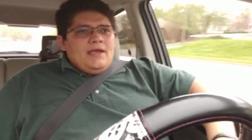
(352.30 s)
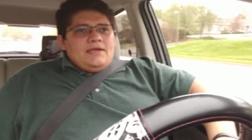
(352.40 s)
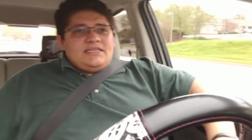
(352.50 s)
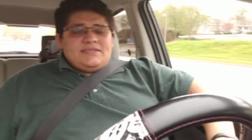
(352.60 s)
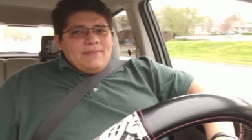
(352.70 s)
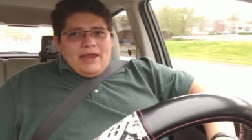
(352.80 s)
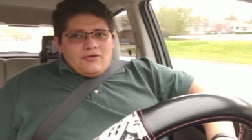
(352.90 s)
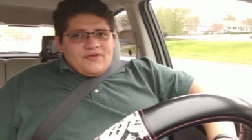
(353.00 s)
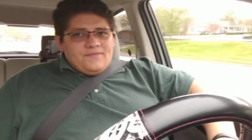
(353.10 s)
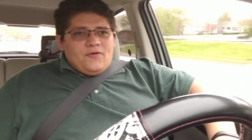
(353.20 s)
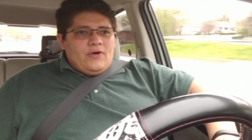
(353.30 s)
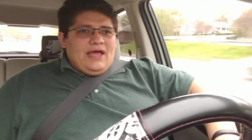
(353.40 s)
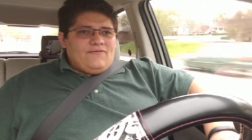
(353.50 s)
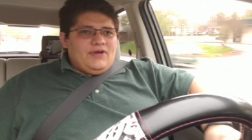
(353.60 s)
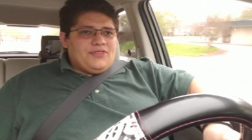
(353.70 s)
Doesn't matter if I'm full
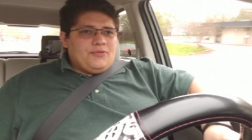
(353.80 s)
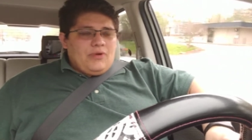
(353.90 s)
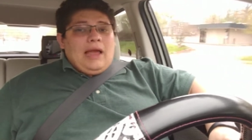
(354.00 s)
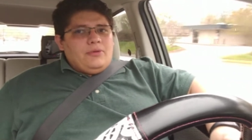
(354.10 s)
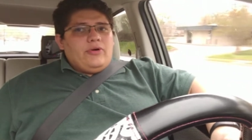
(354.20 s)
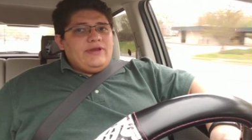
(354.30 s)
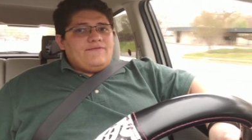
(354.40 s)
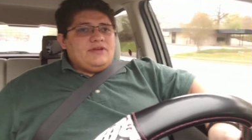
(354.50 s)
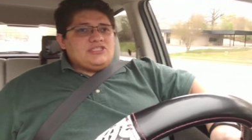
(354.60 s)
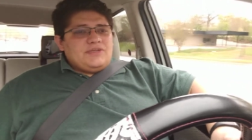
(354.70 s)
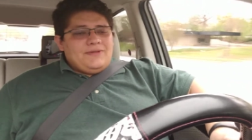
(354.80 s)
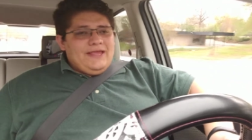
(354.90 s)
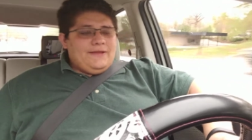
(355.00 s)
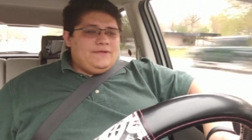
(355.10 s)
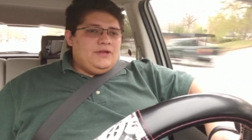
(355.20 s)
halfway through. I'm going to finish the
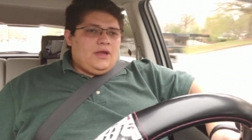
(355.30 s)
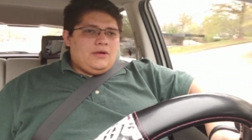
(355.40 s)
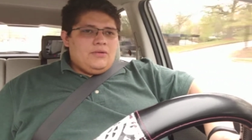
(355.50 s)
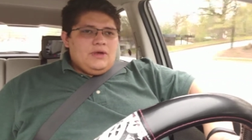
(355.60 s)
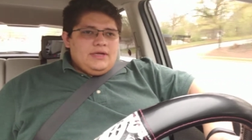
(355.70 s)
plate, you know.